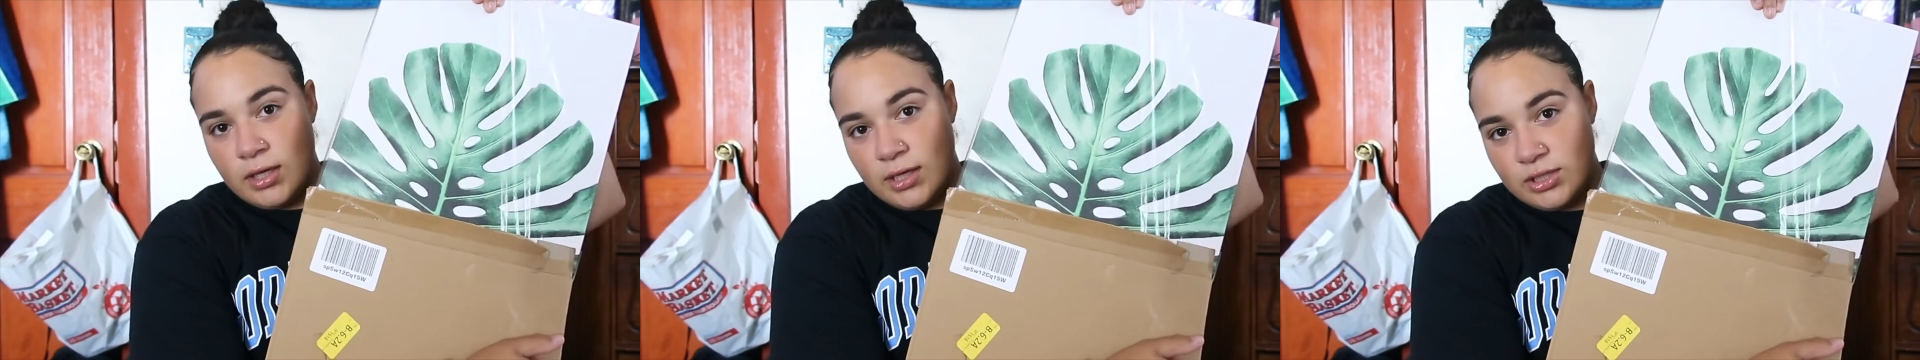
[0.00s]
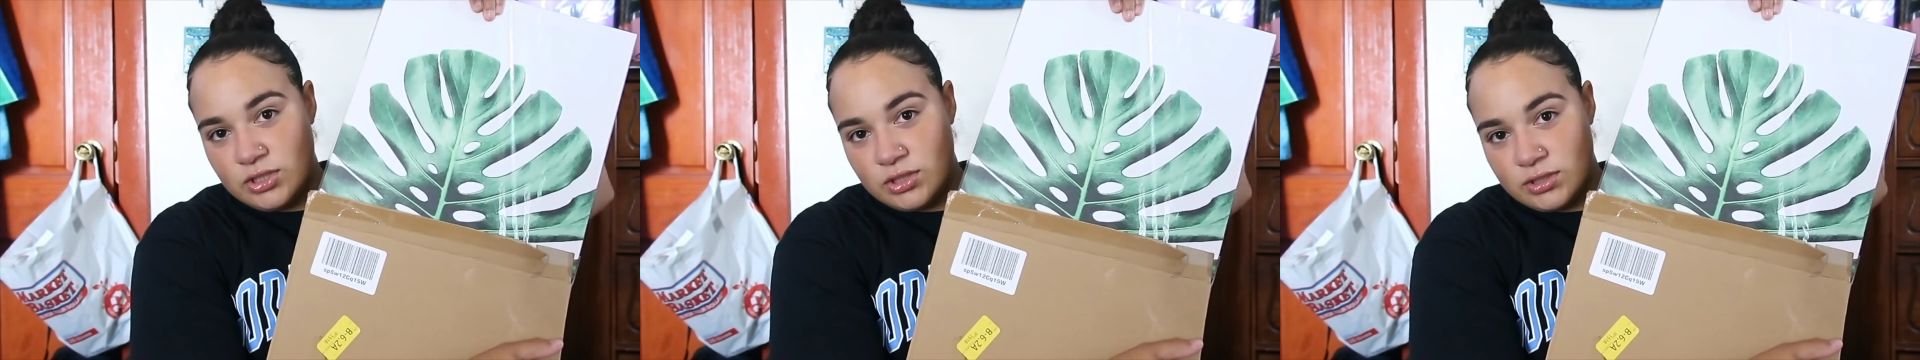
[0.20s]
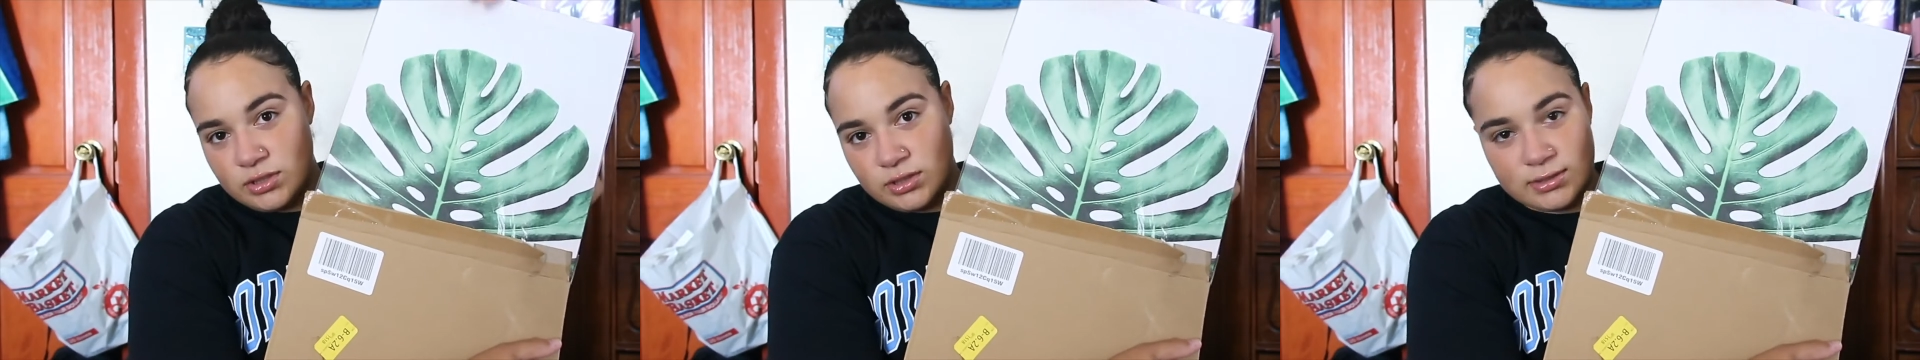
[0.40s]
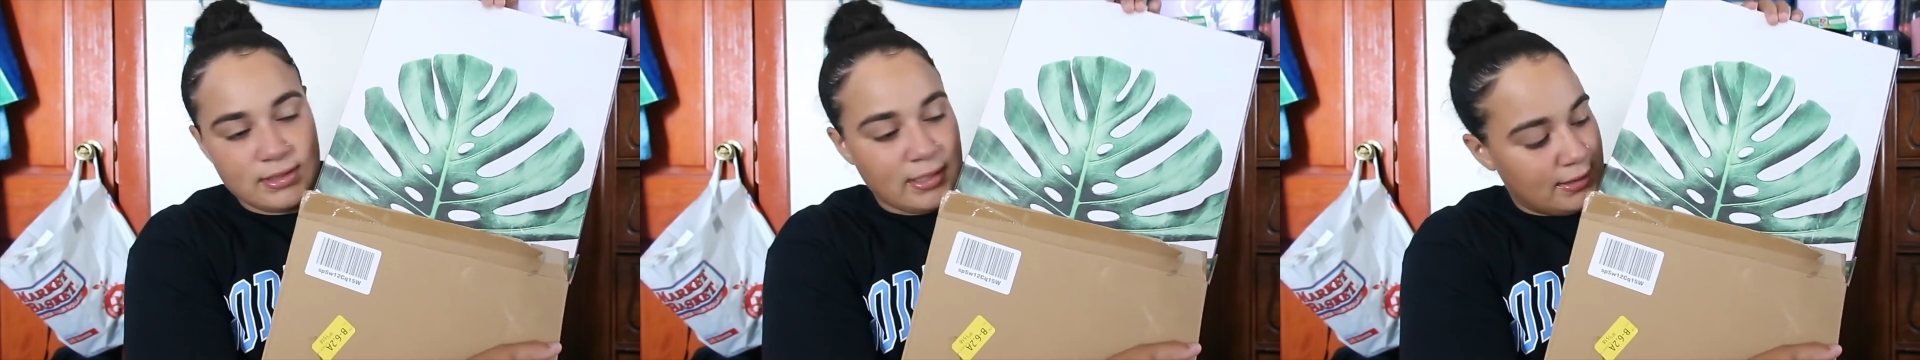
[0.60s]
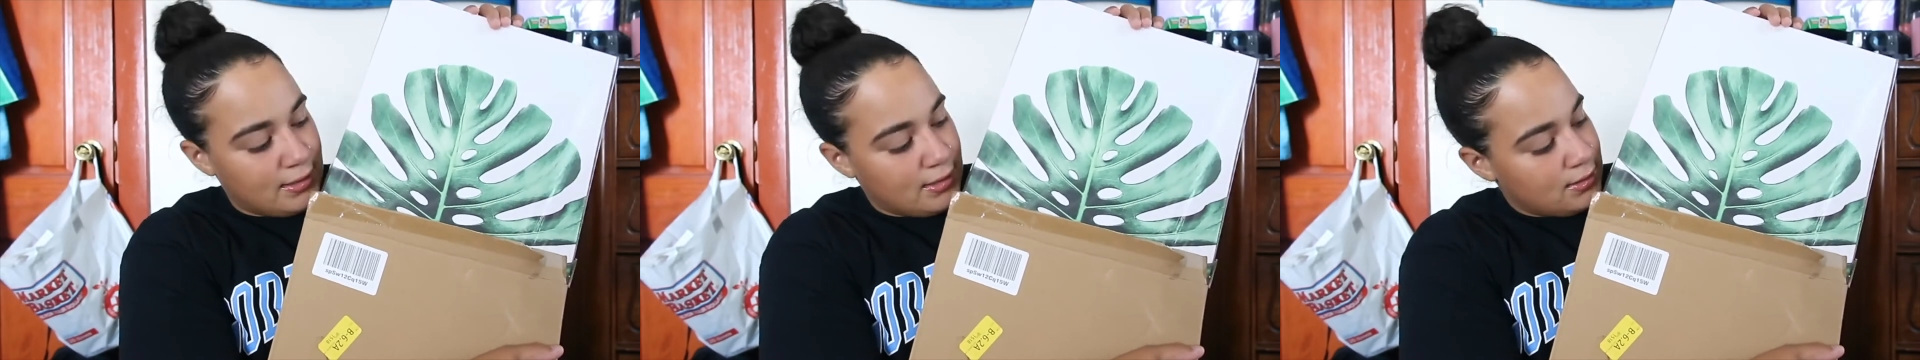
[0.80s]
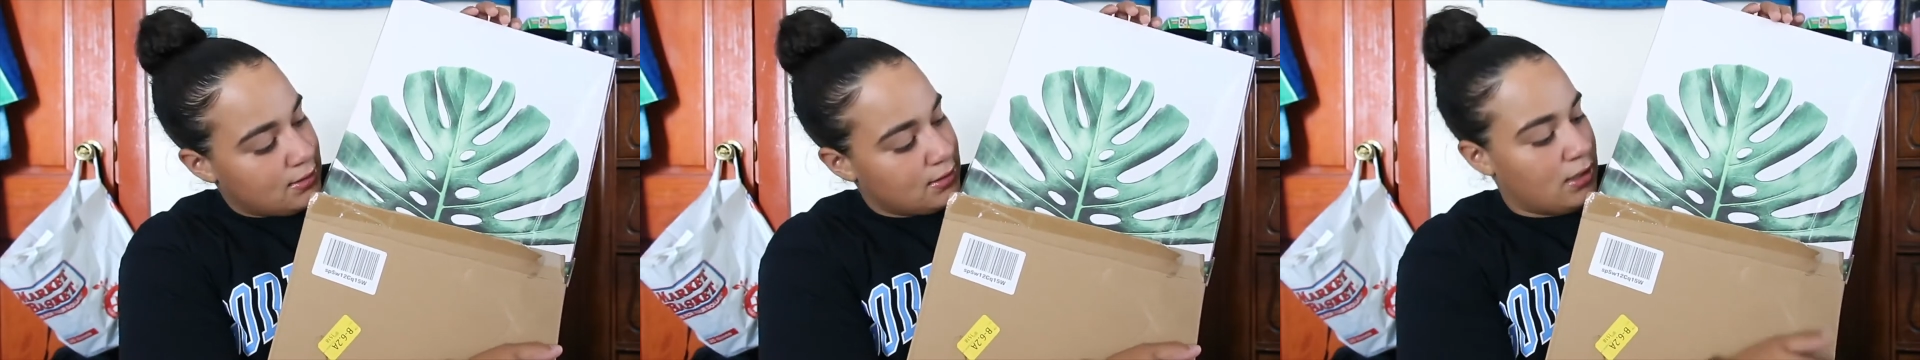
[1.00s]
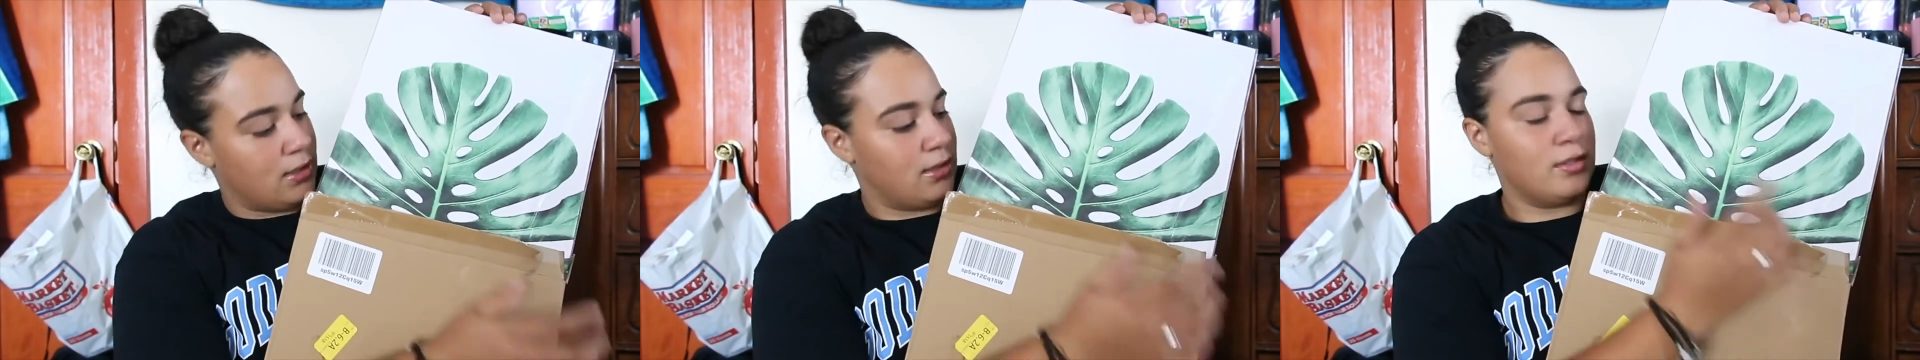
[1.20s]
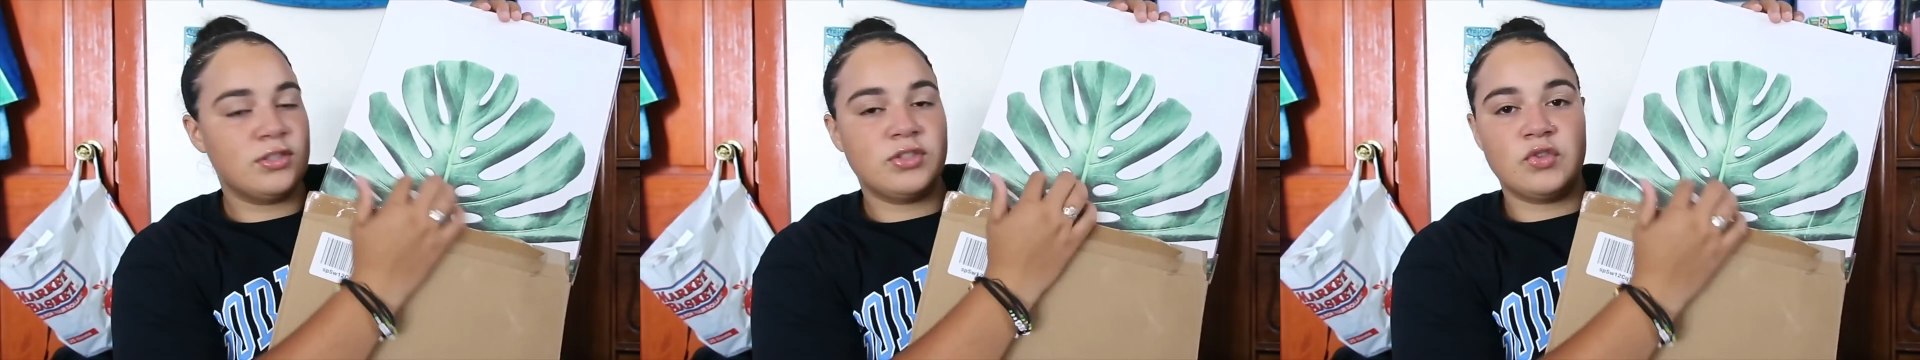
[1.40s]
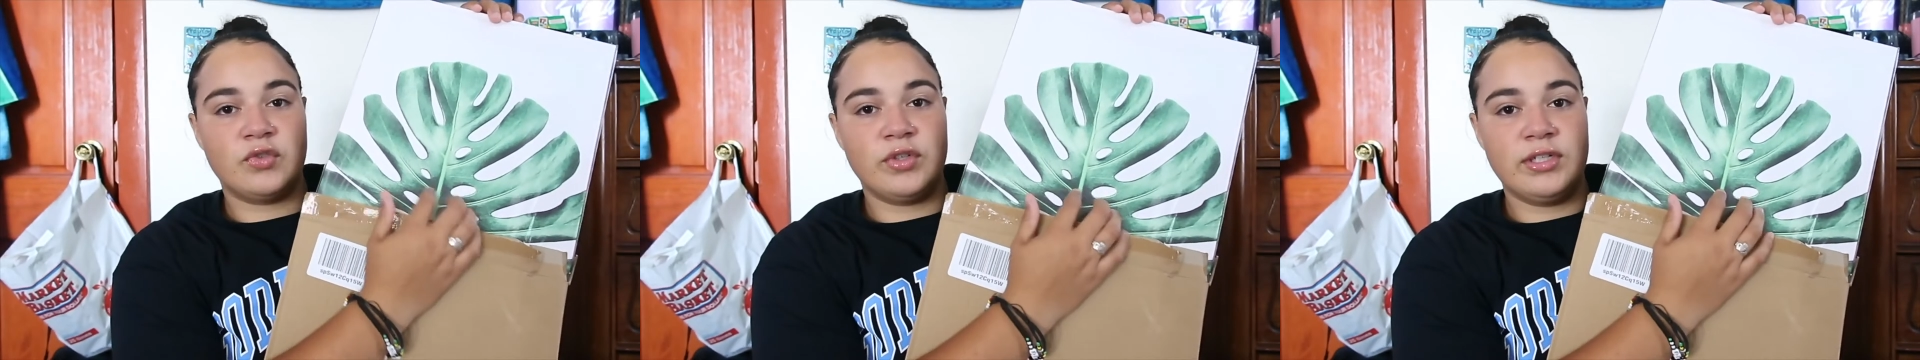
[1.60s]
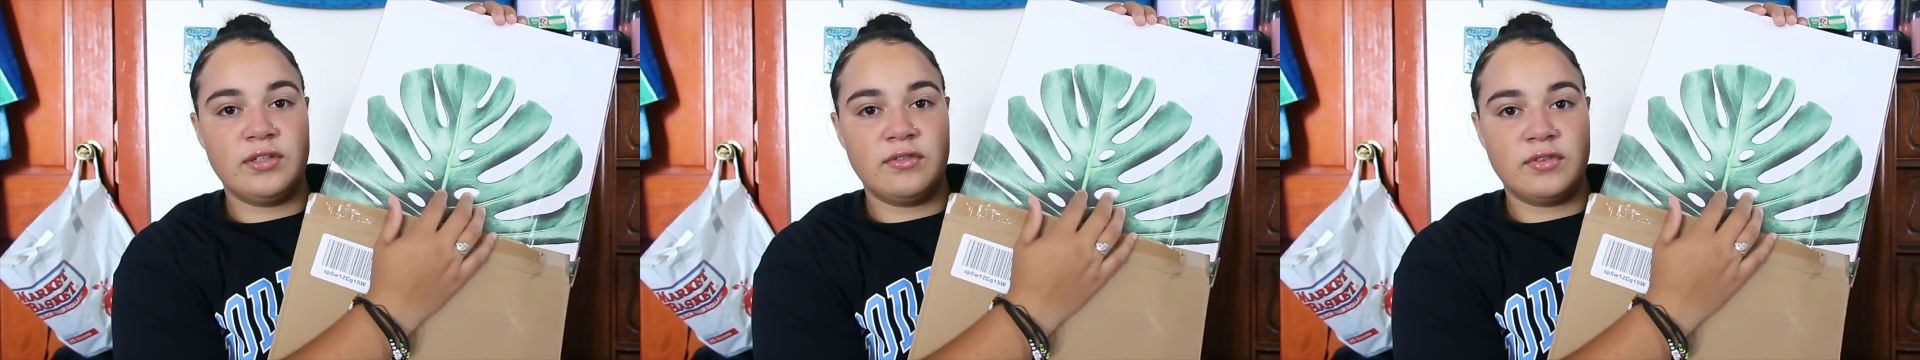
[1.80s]
it just looks like this and there's
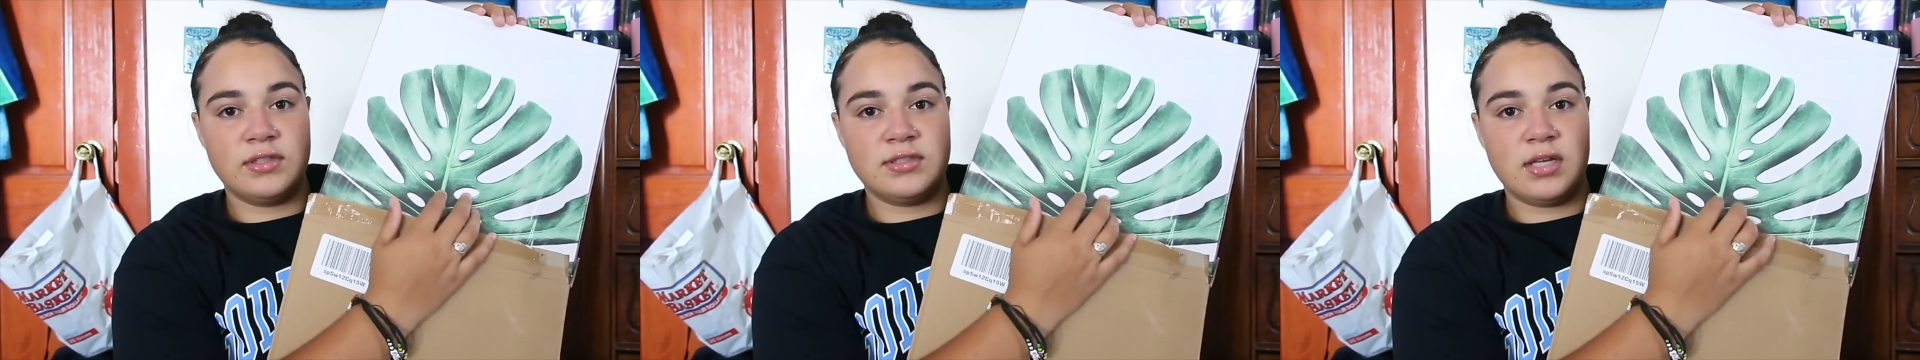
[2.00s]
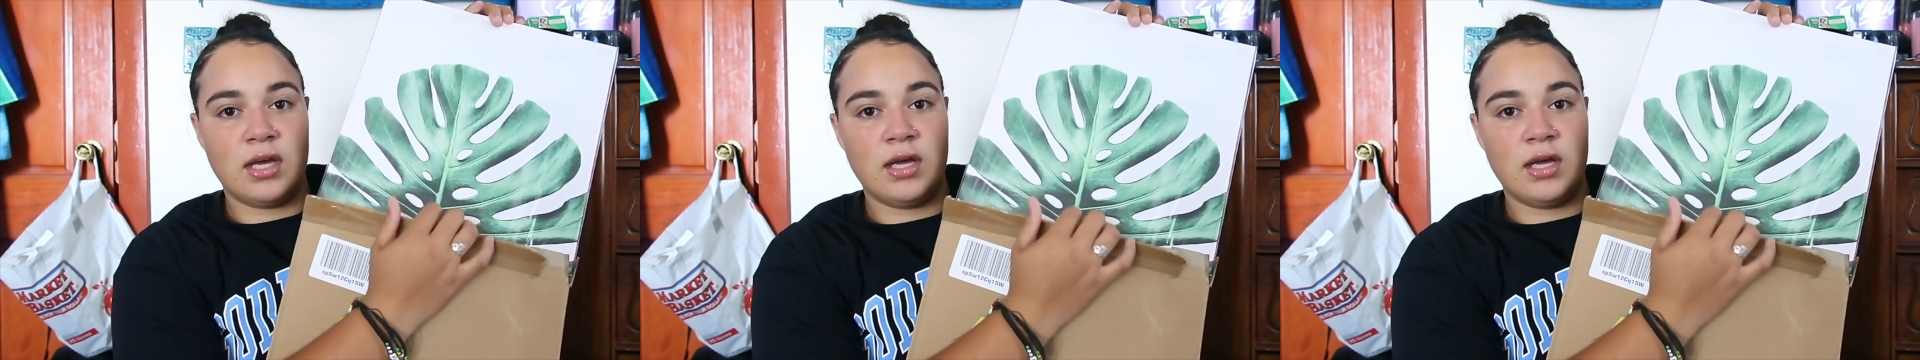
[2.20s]
three different